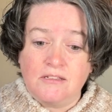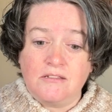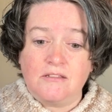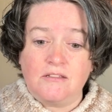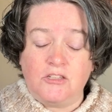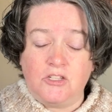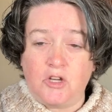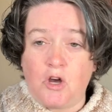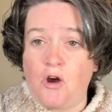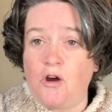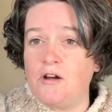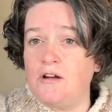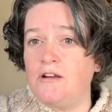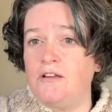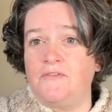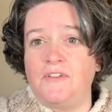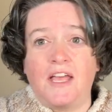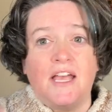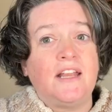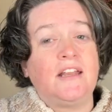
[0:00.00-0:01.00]
yarn
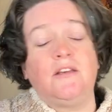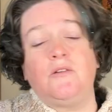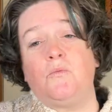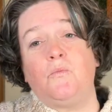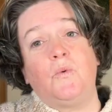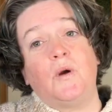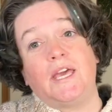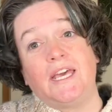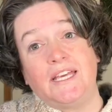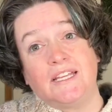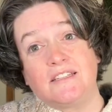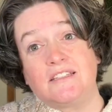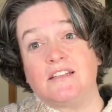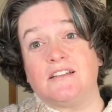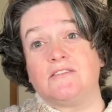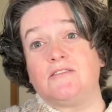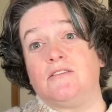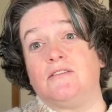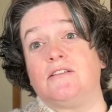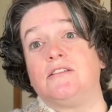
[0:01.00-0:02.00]
of any weight
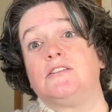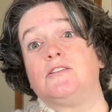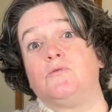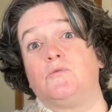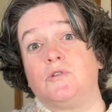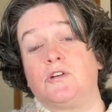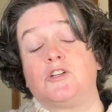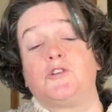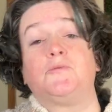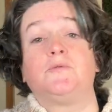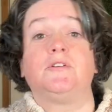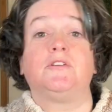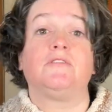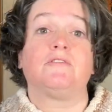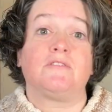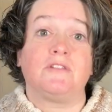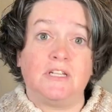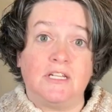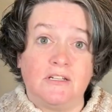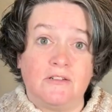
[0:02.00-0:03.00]
as long as it works with
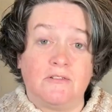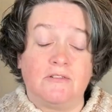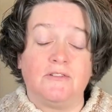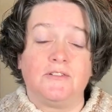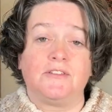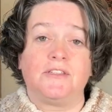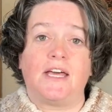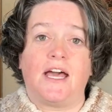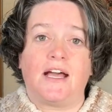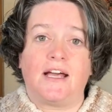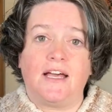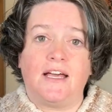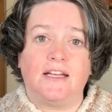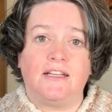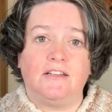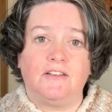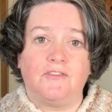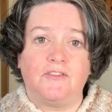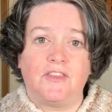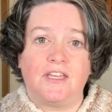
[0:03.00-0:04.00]
your needles, that
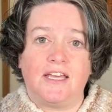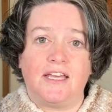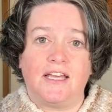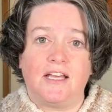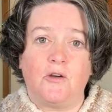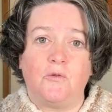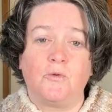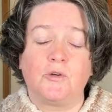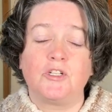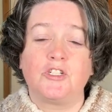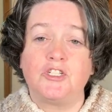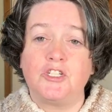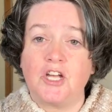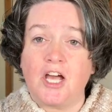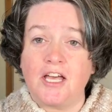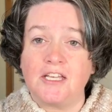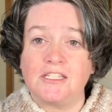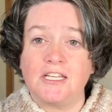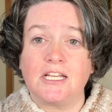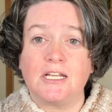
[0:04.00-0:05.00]
kind of thing. We're
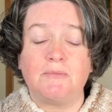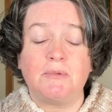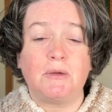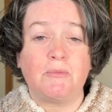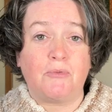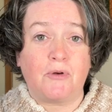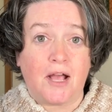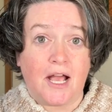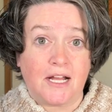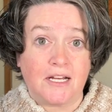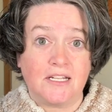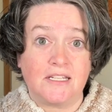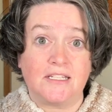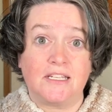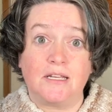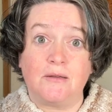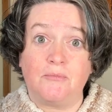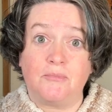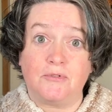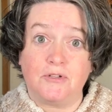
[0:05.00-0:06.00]
just going to be
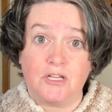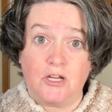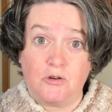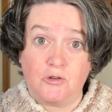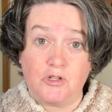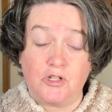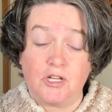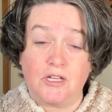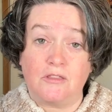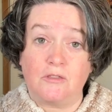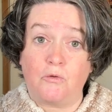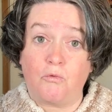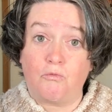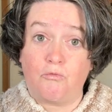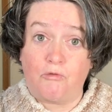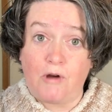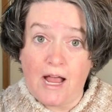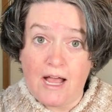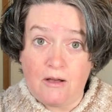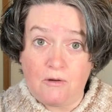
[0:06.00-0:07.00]
practicing brioche in the
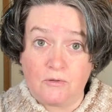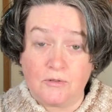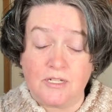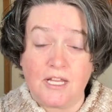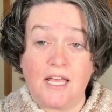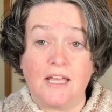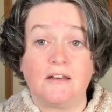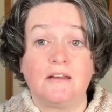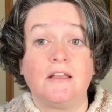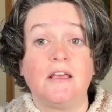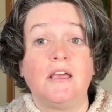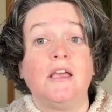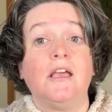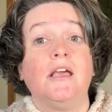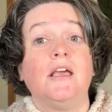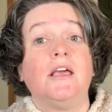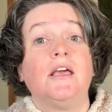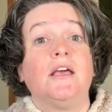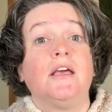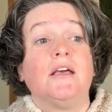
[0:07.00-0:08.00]
round. And
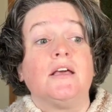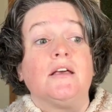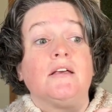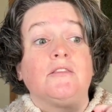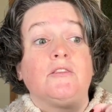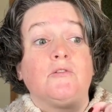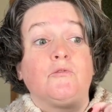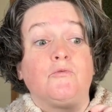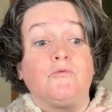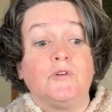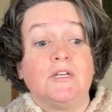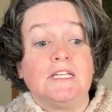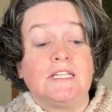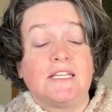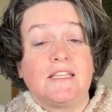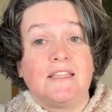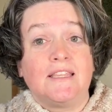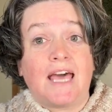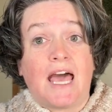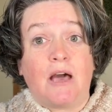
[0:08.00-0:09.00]
the
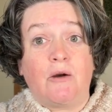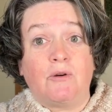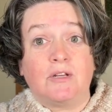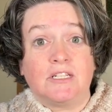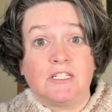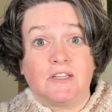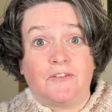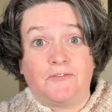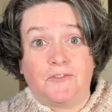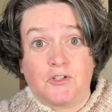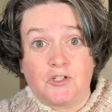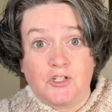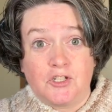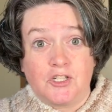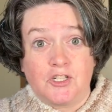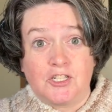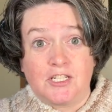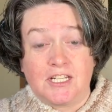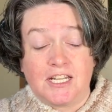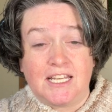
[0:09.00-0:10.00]
reason that one is
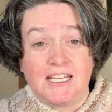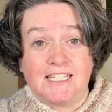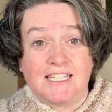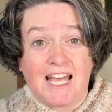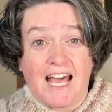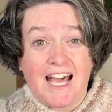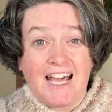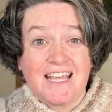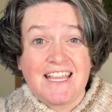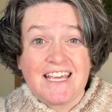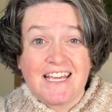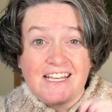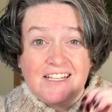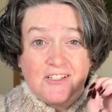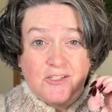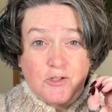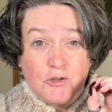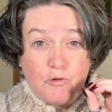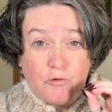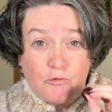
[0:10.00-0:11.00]
first is I think it
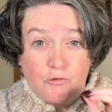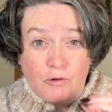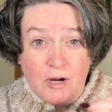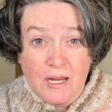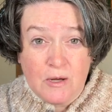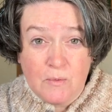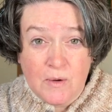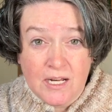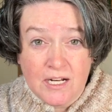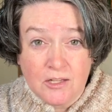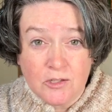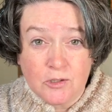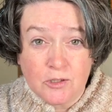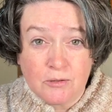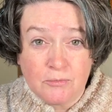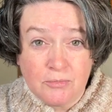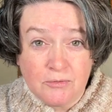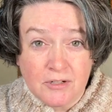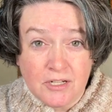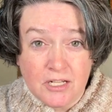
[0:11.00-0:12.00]
is a great way to
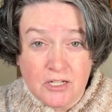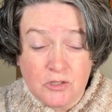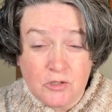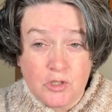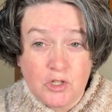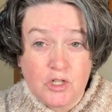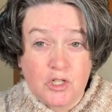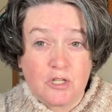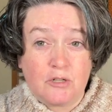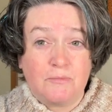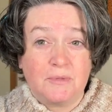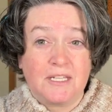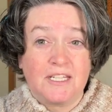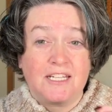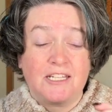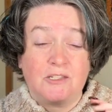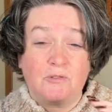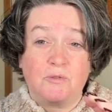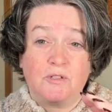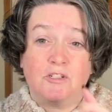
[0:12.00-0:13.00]
learn brioche
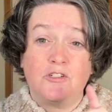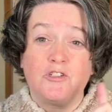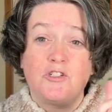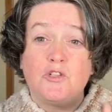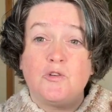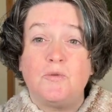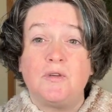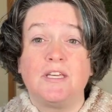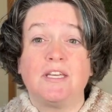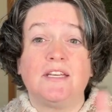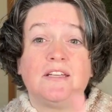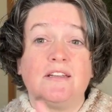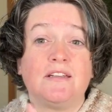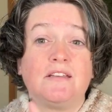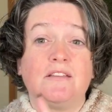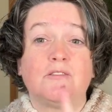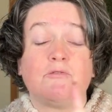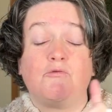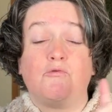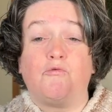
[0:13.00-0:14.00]
because when you're doing it
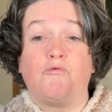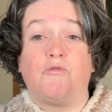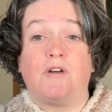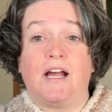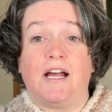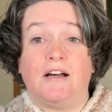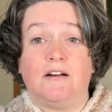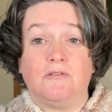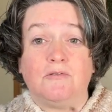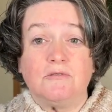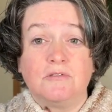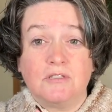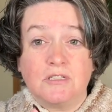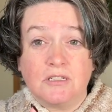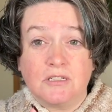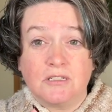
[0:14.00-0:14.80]
in the round,